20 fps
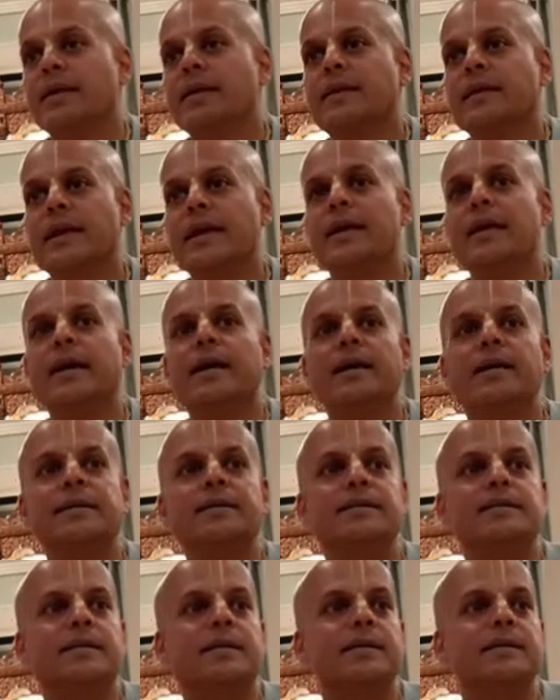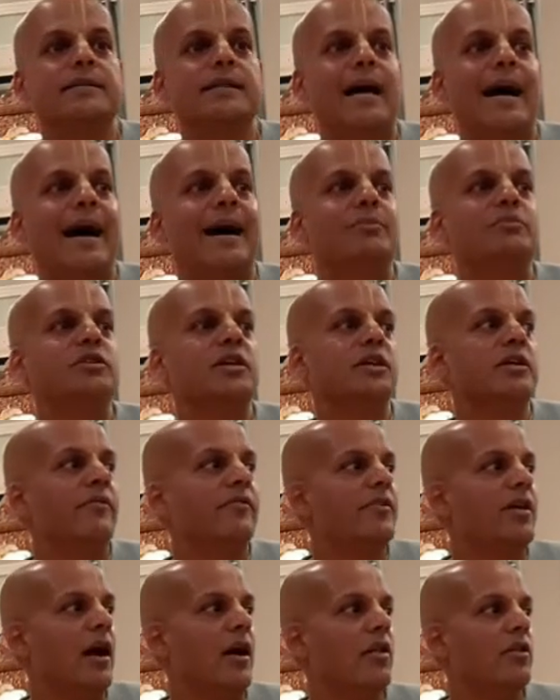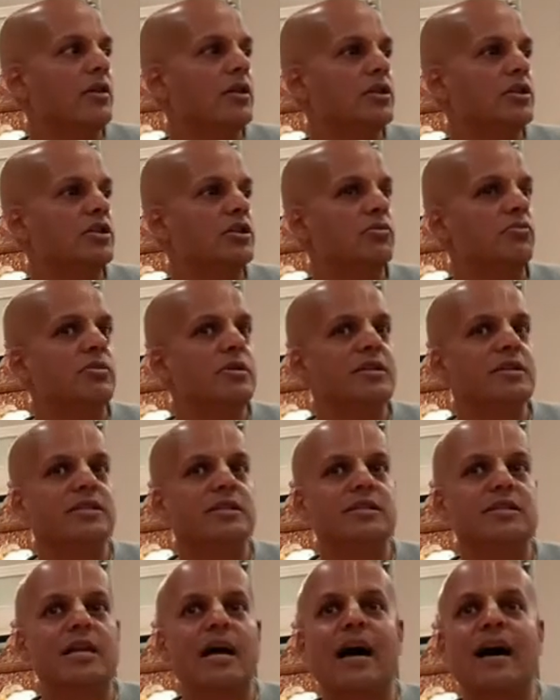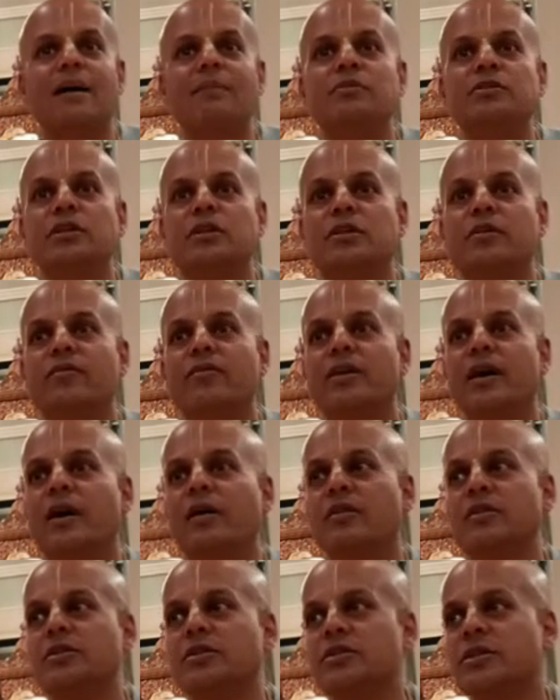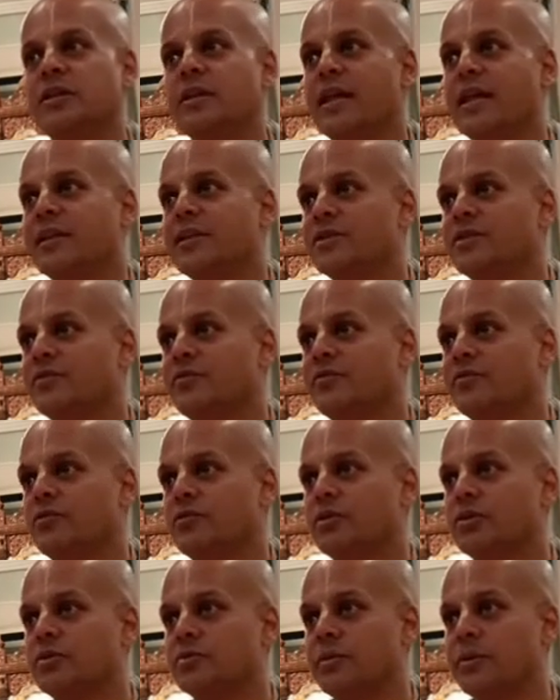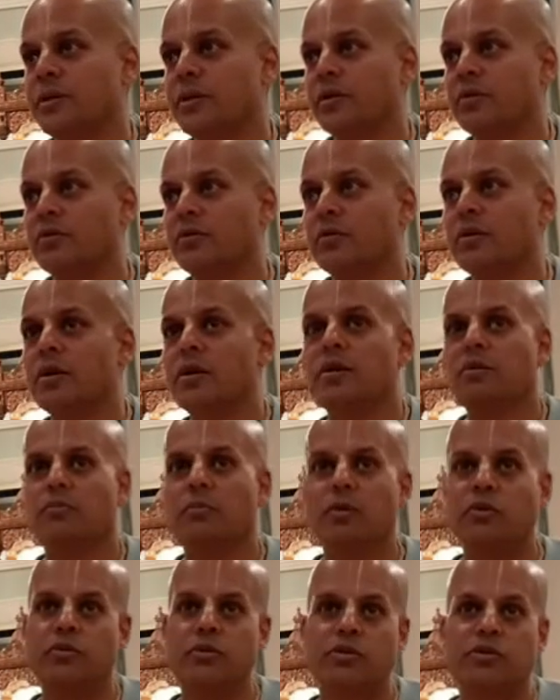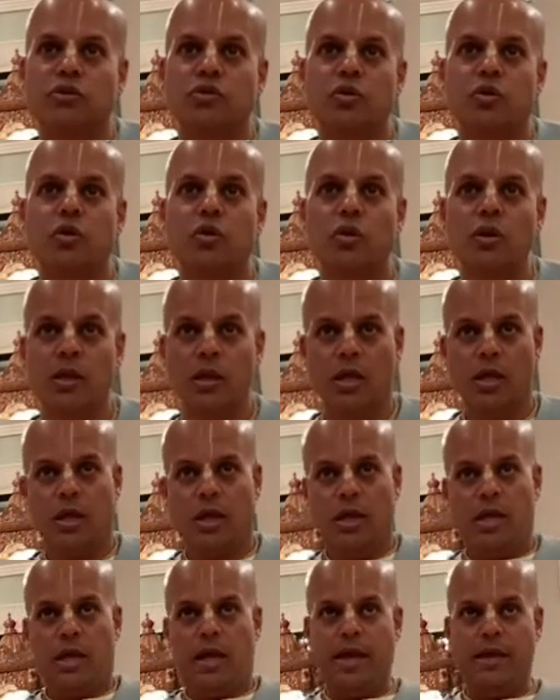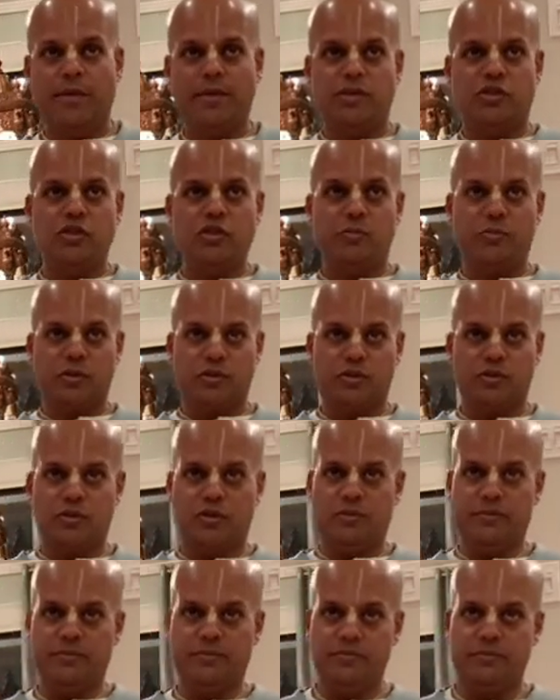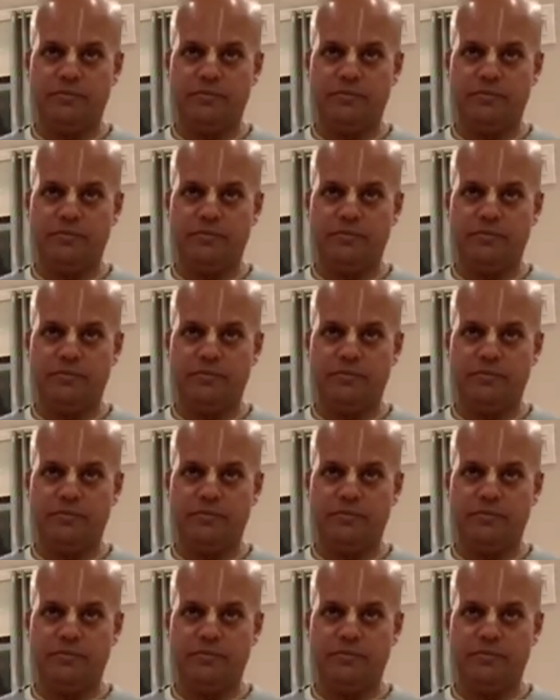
Gaya is this object of knowledge. So what is this object of knowledge? And that is, of course, we know both the soul and the super soul.